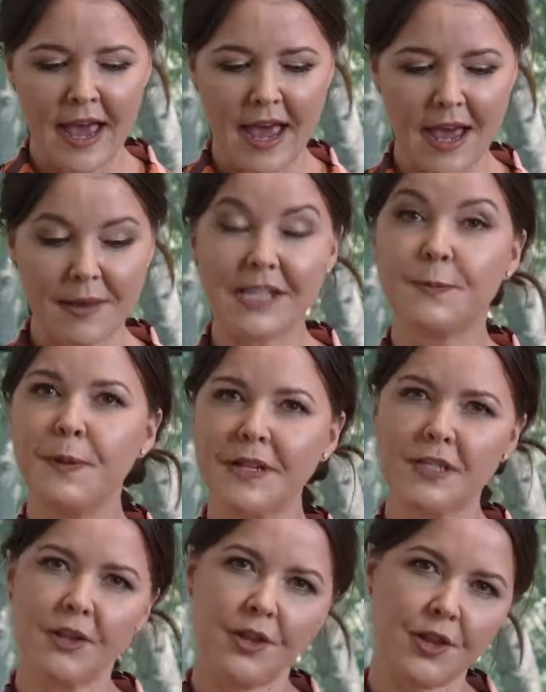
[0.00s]
It's
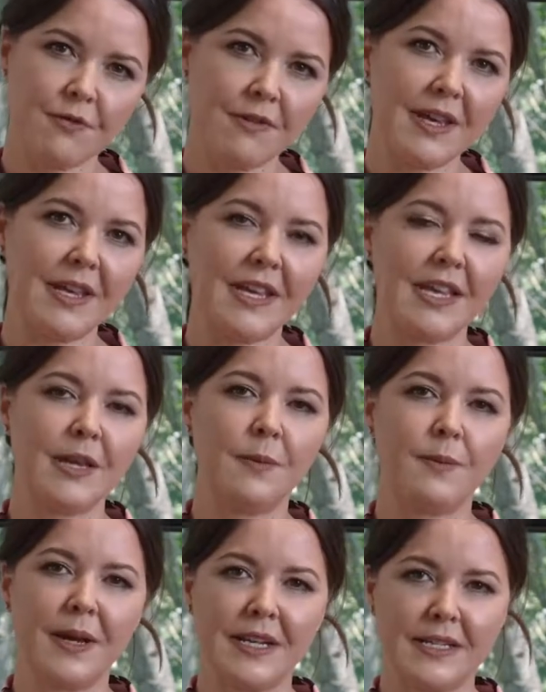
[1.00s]
built on three key
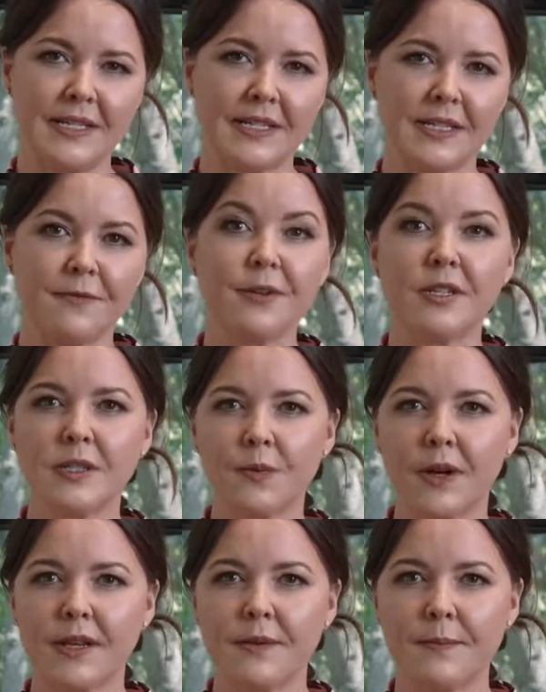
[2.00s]
pillars. The first
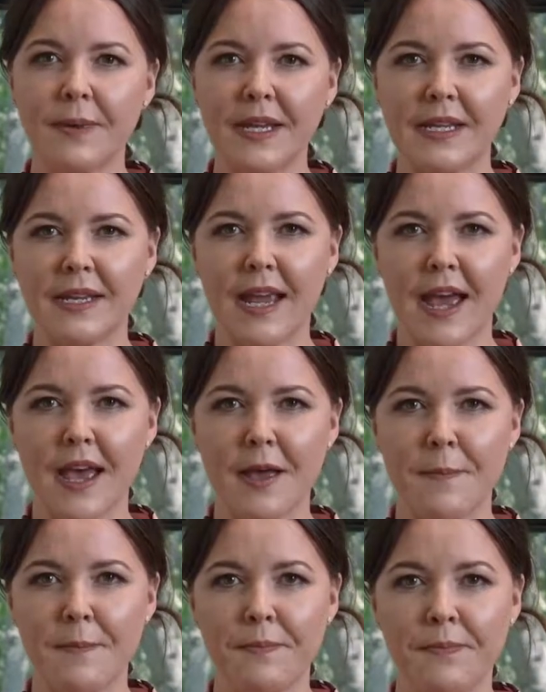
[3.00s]
one being
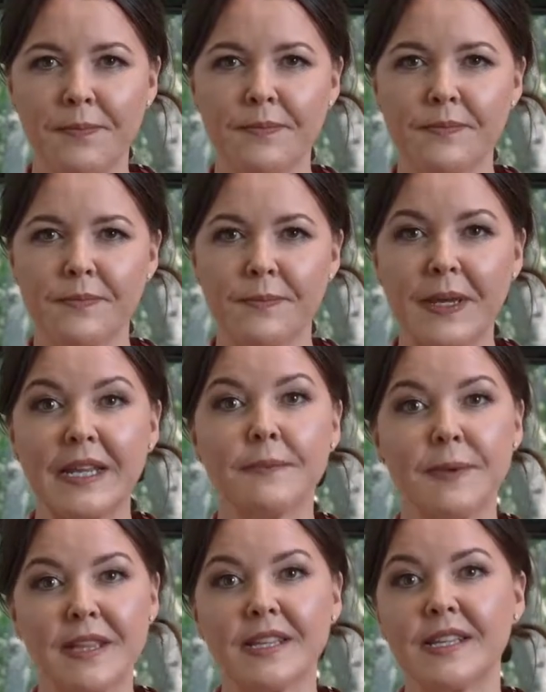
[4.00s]

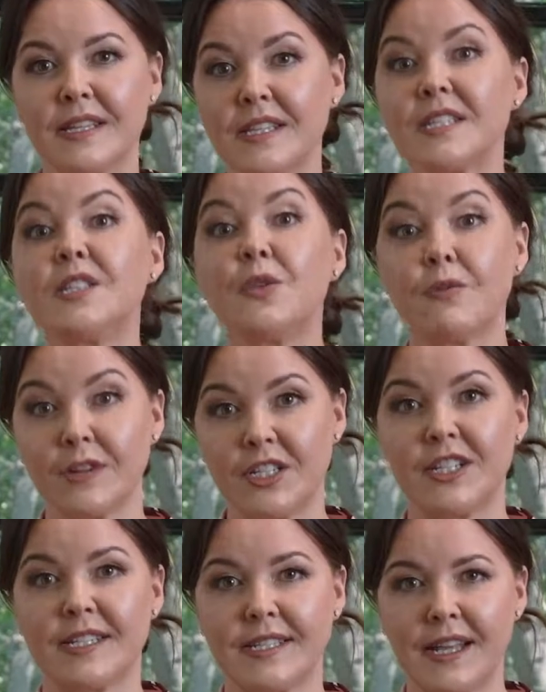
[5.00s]
the
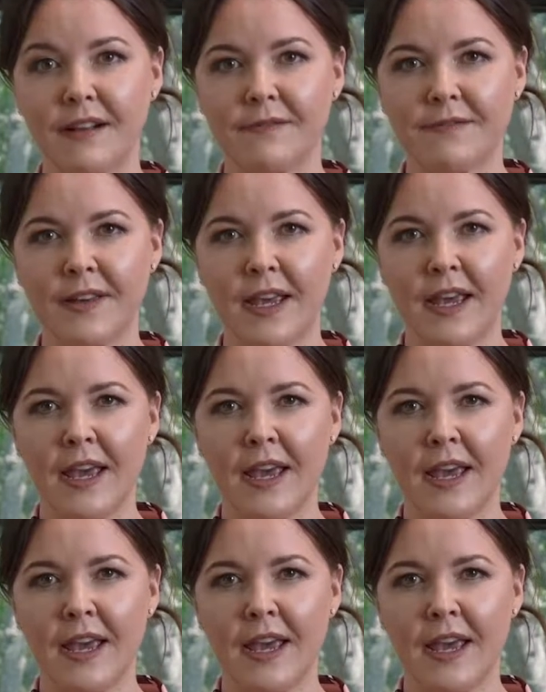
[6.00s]
storage itself.